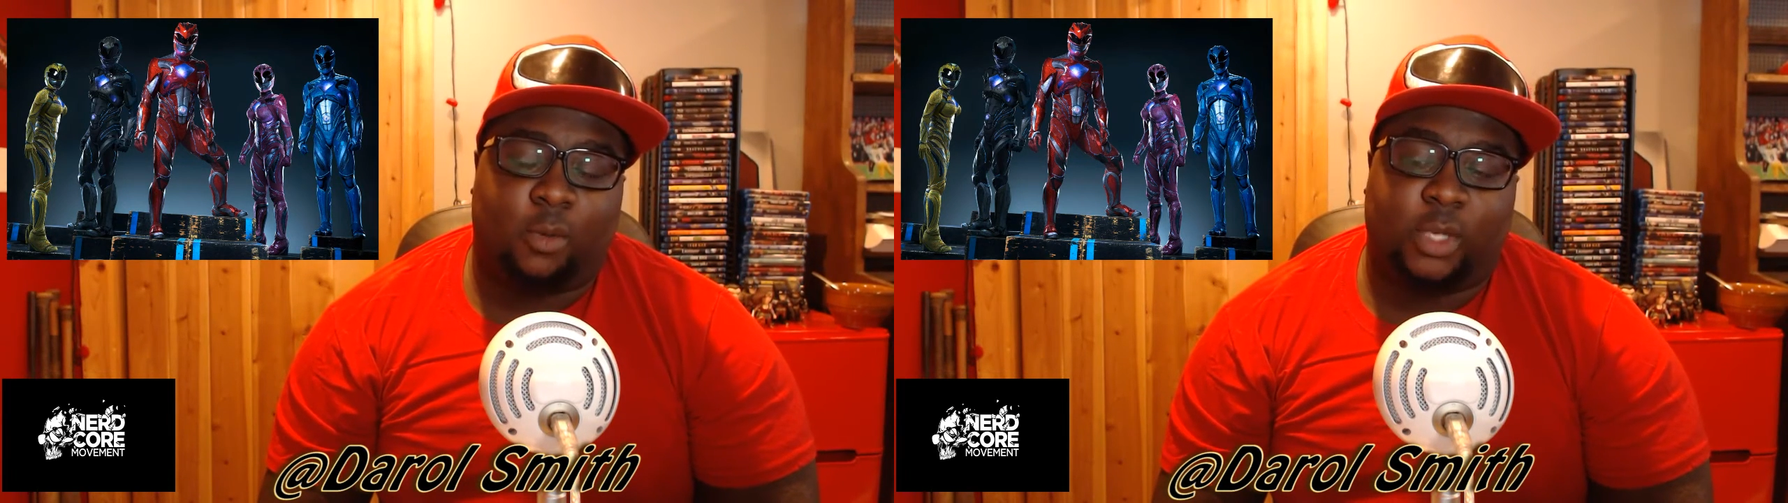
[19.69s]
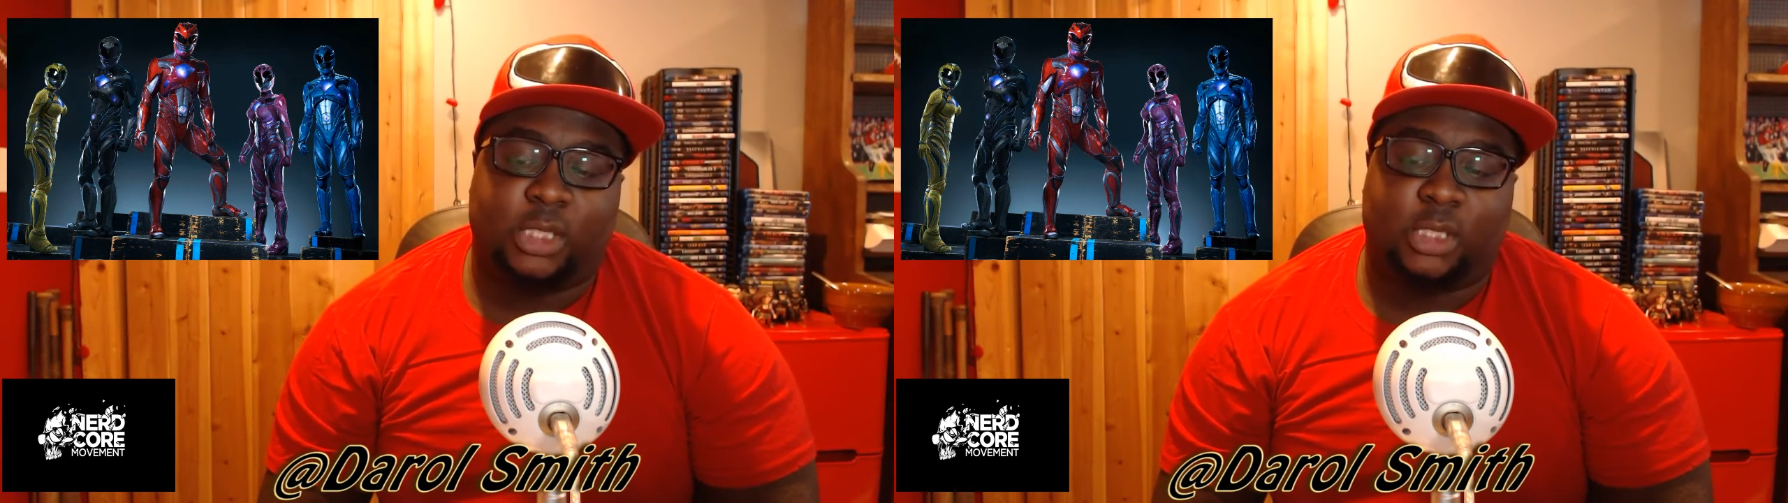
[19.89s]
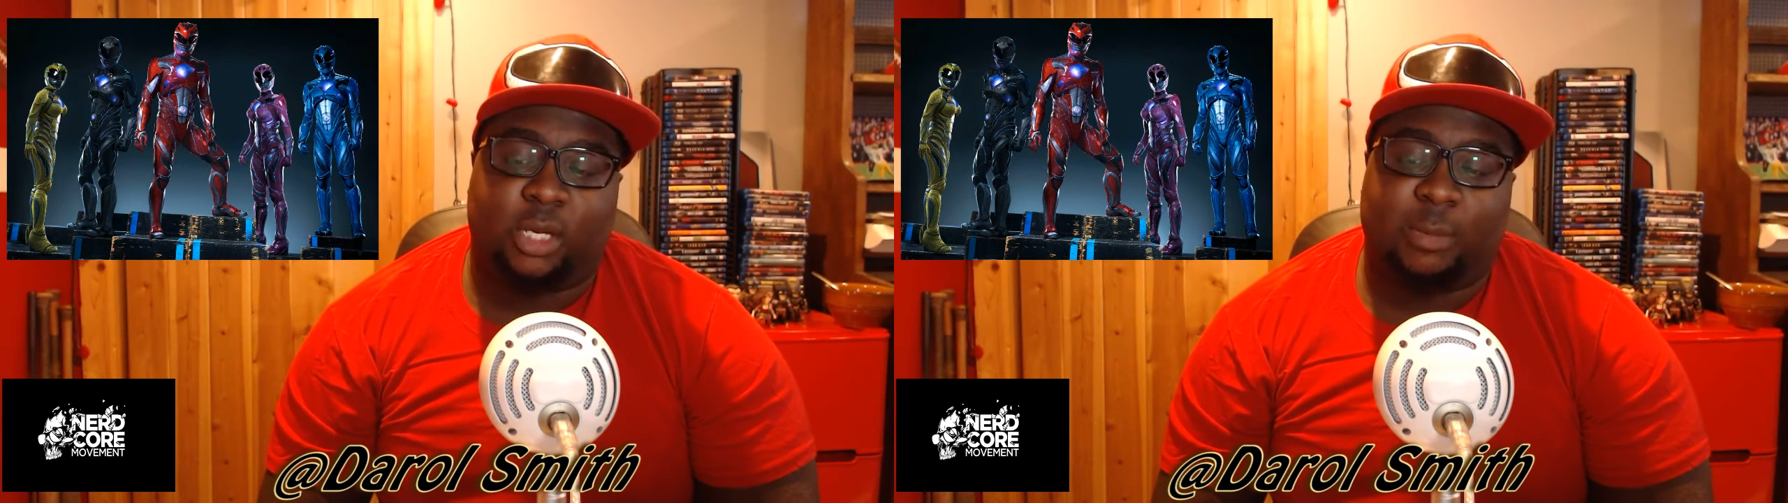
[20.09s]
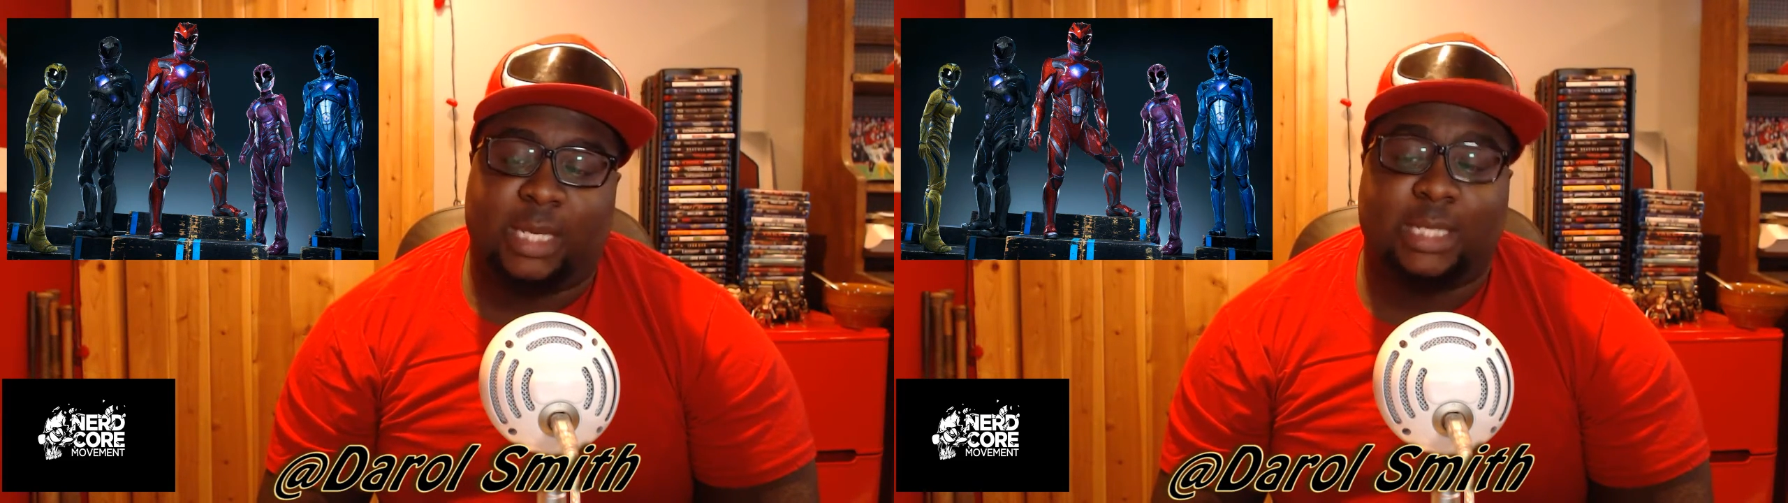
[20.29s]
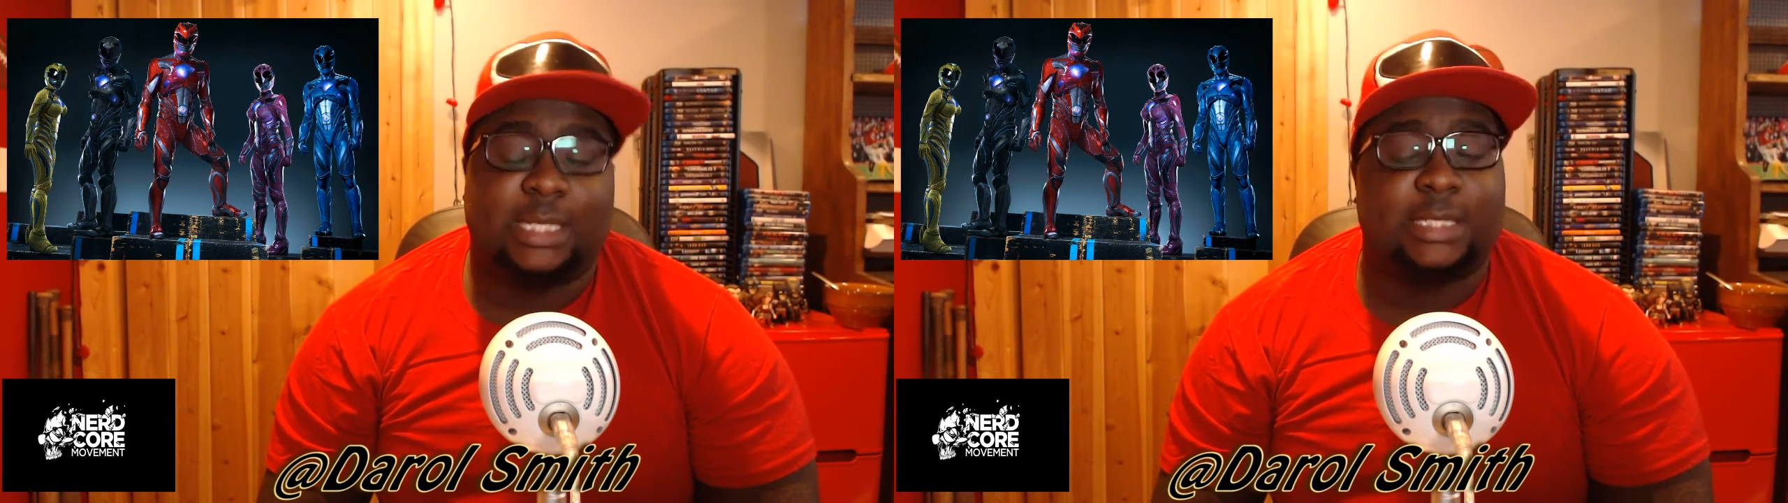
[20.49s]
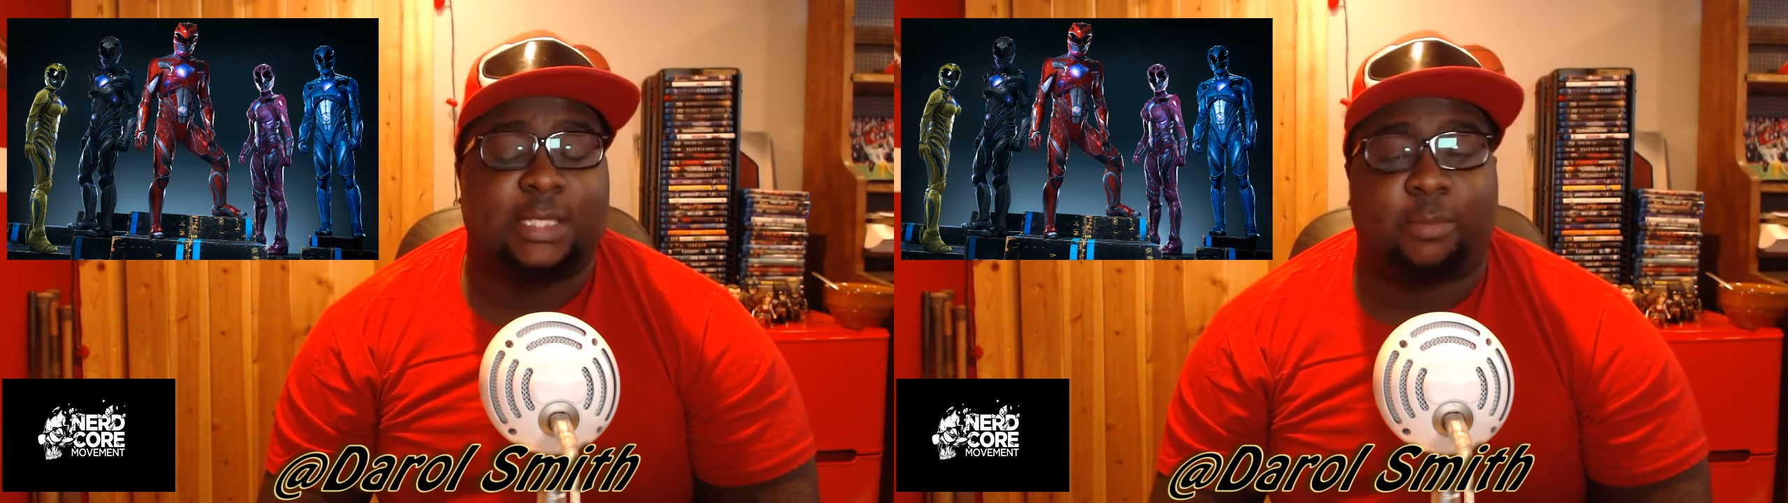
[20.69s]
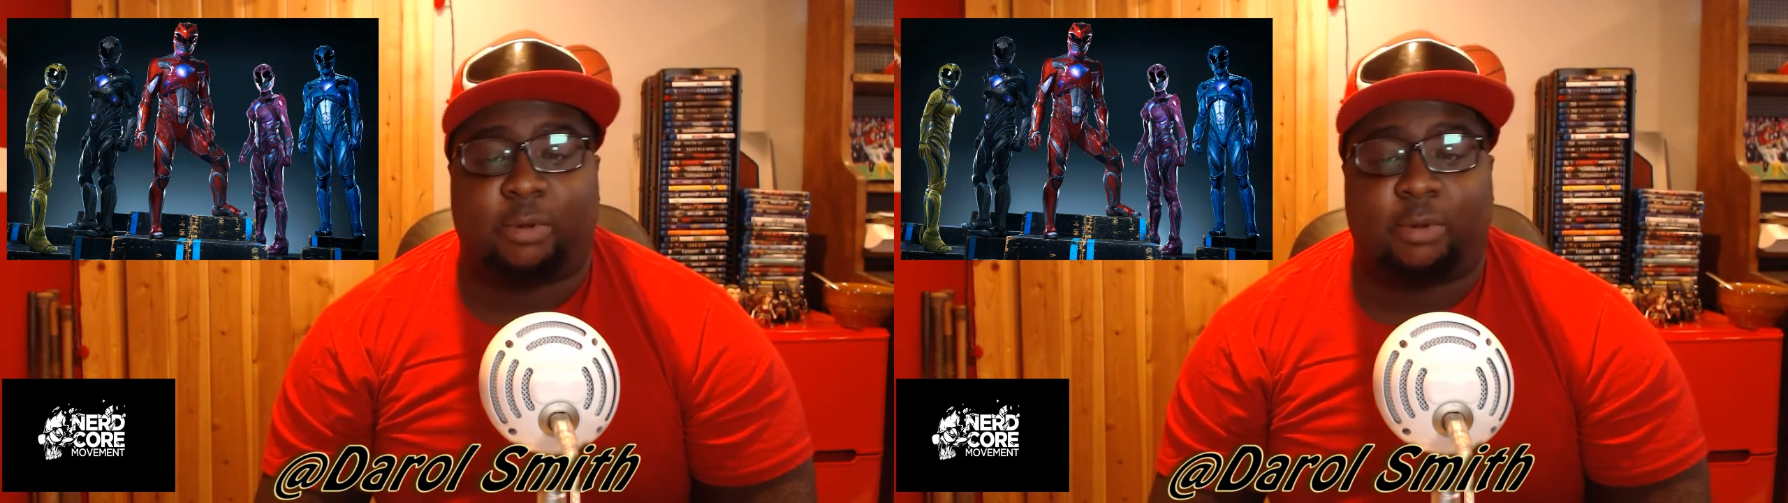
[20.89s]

which is going to be a decent